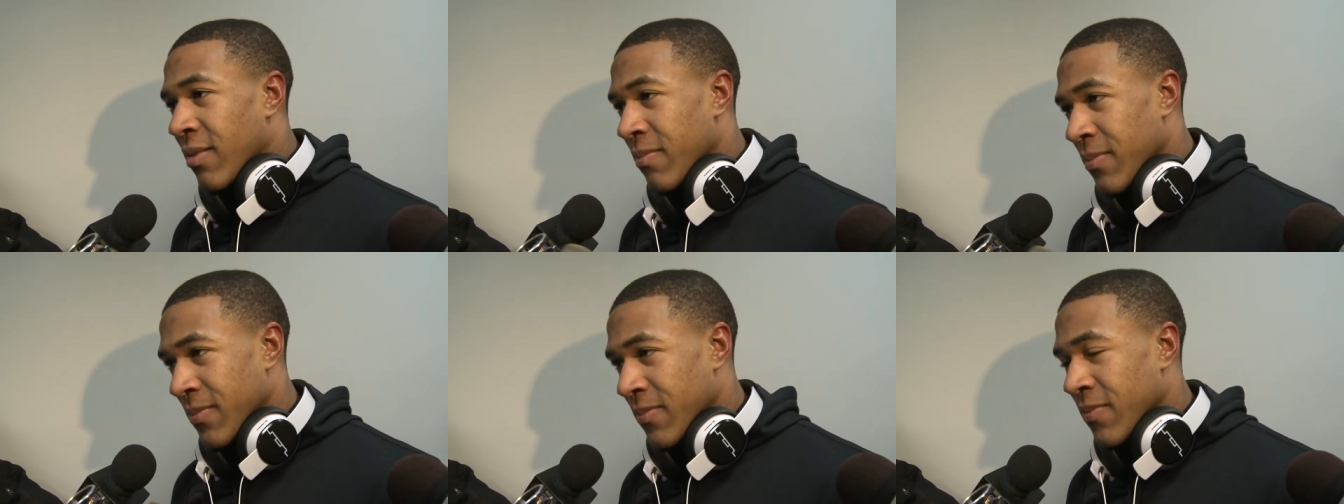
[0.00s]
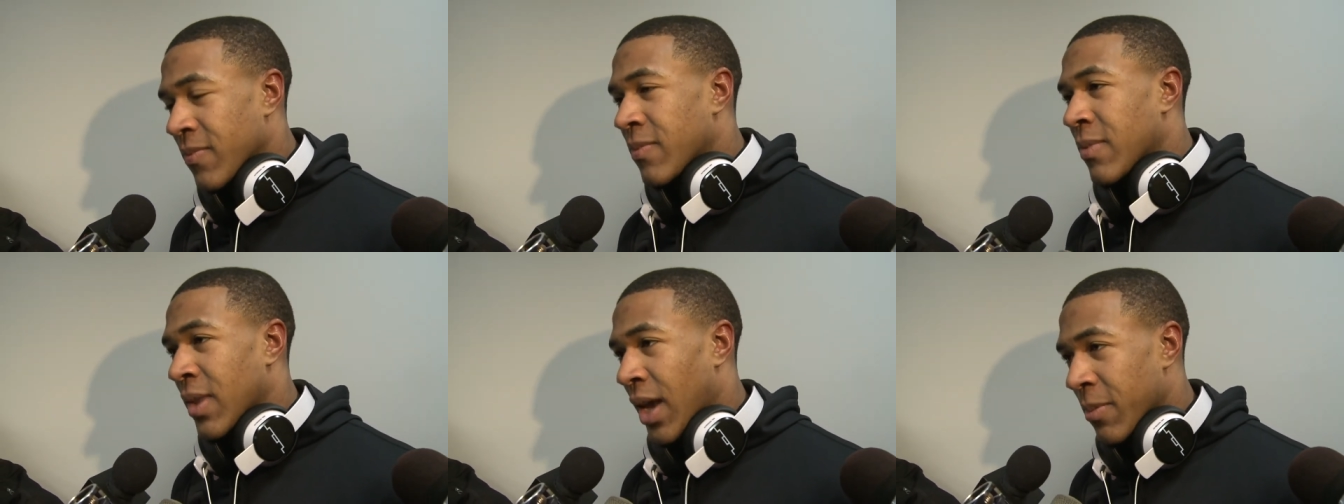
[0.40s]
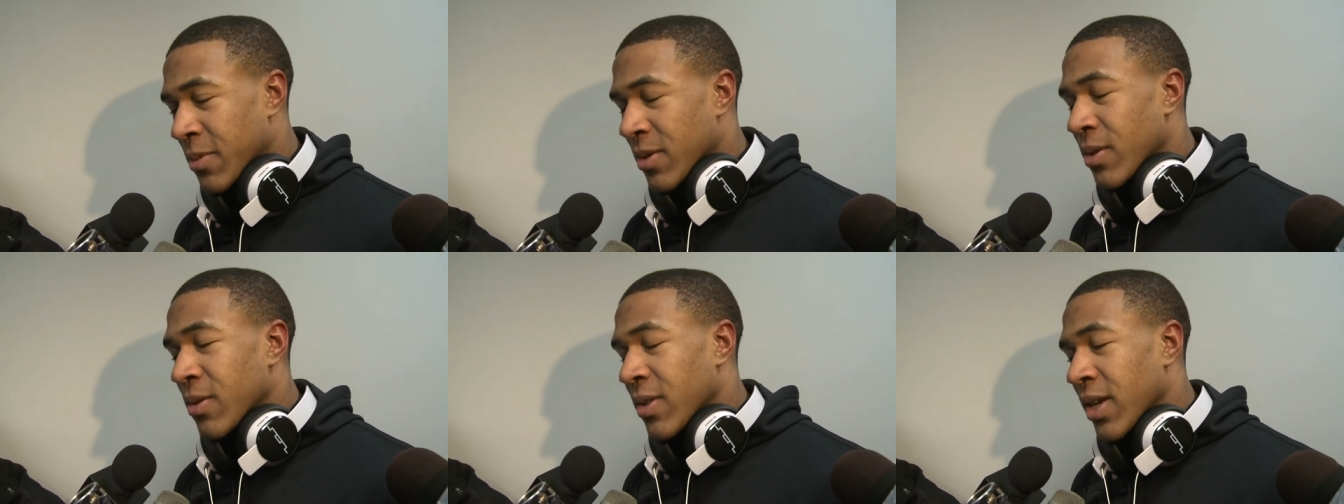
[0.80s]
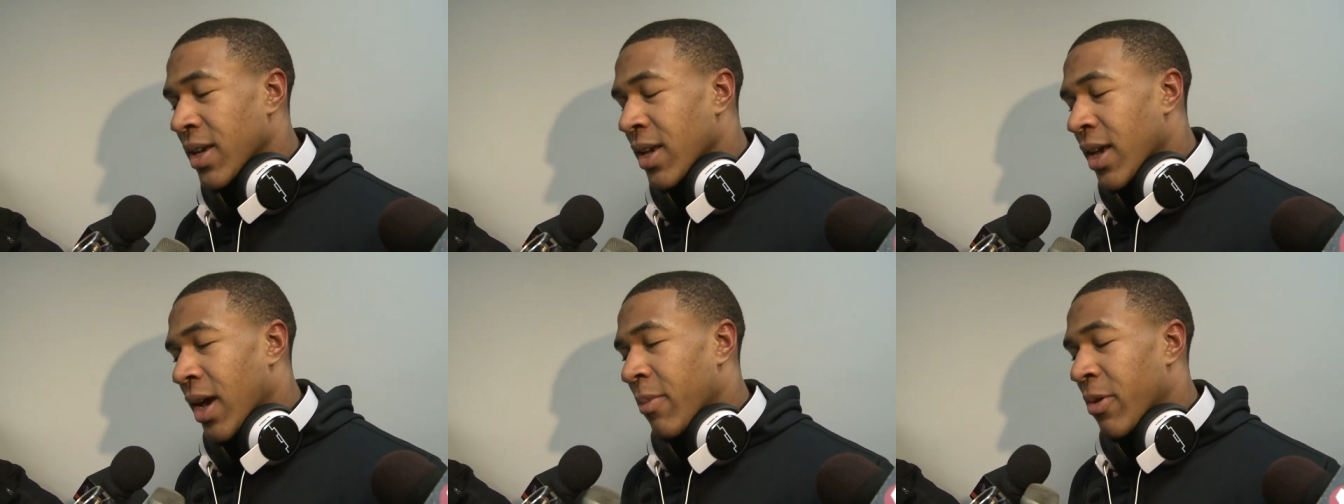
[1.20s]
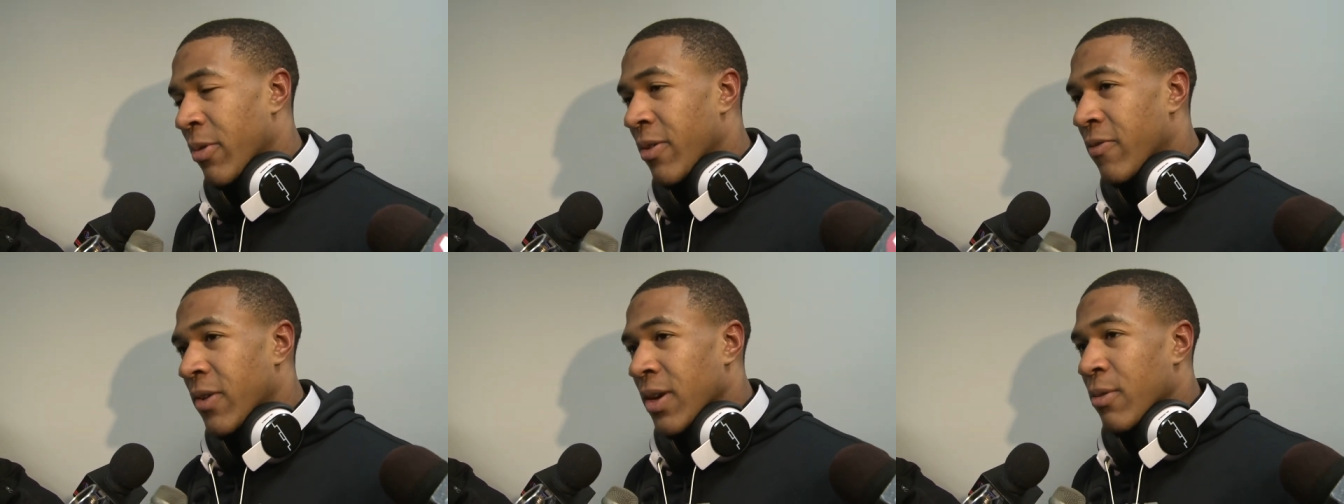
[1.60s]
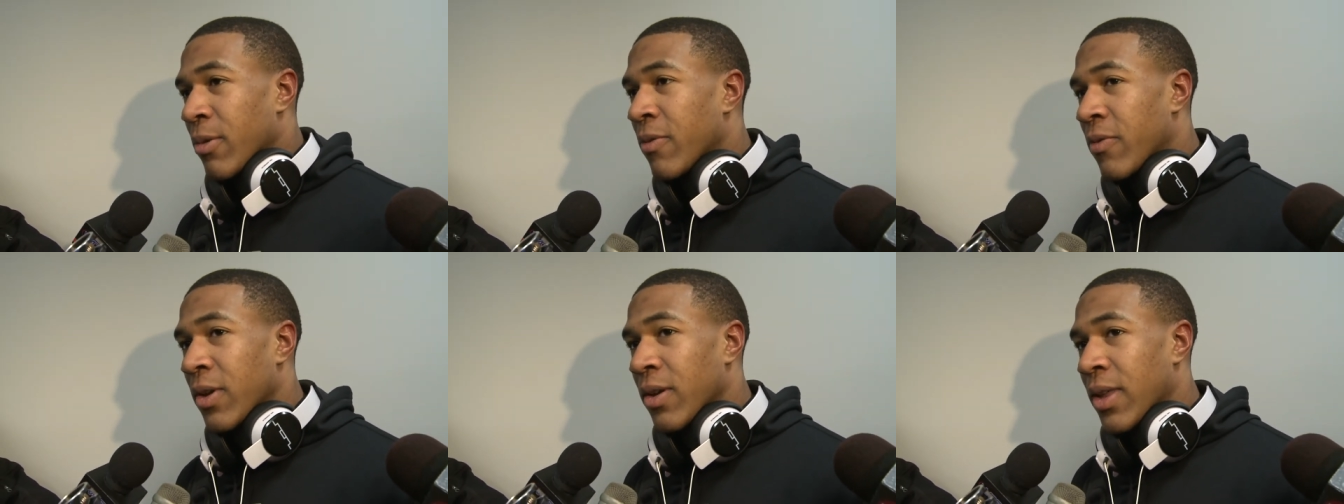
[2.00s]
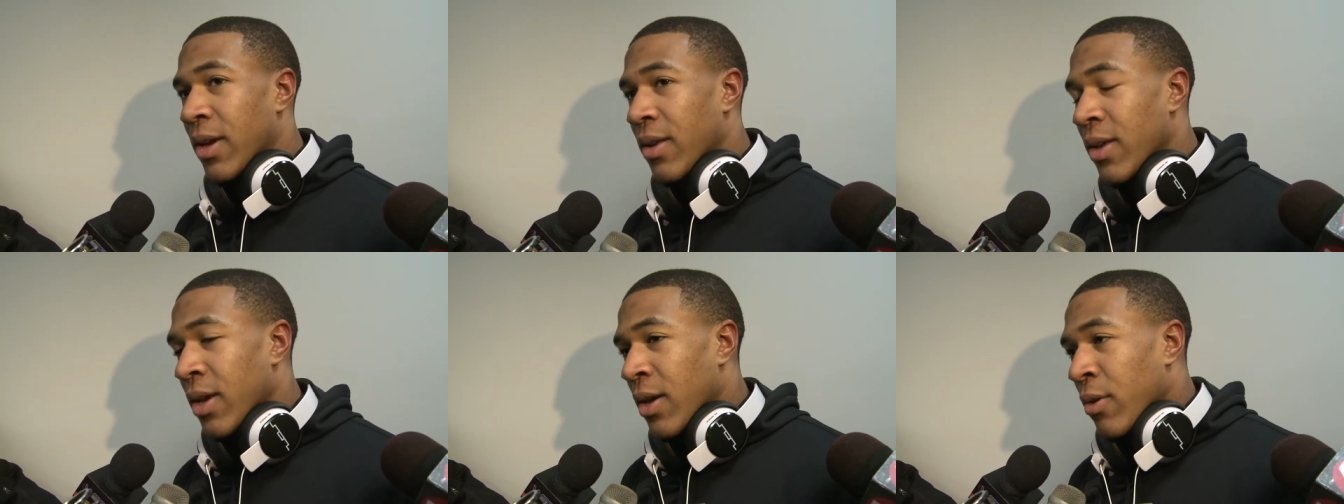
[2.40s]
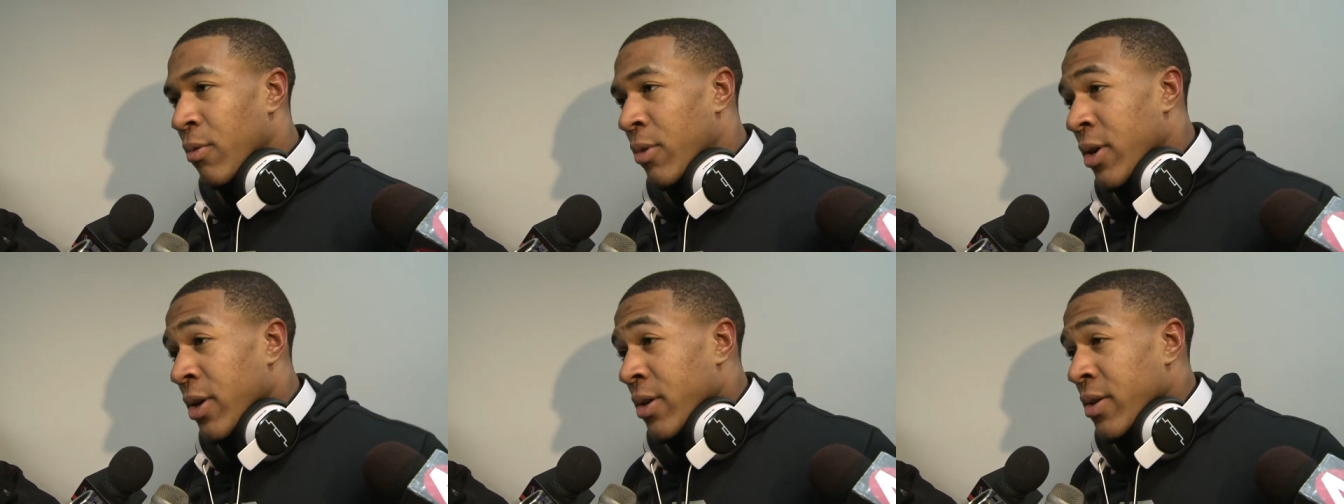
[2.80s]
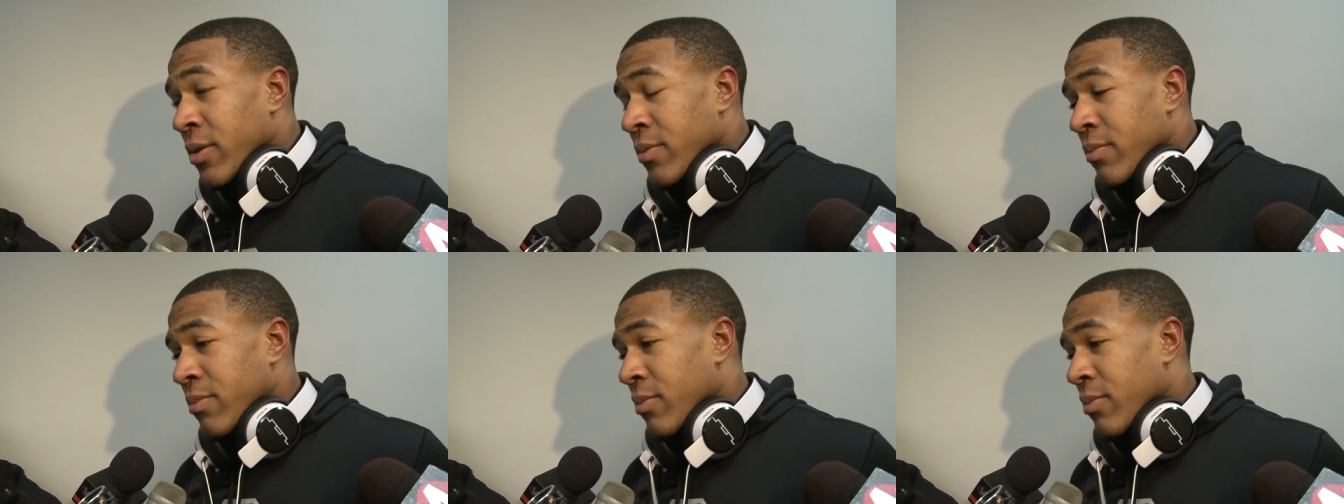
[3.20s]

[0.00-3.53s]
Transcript: Mm-hmm. Absolutely. I mean, we feel we feel that we're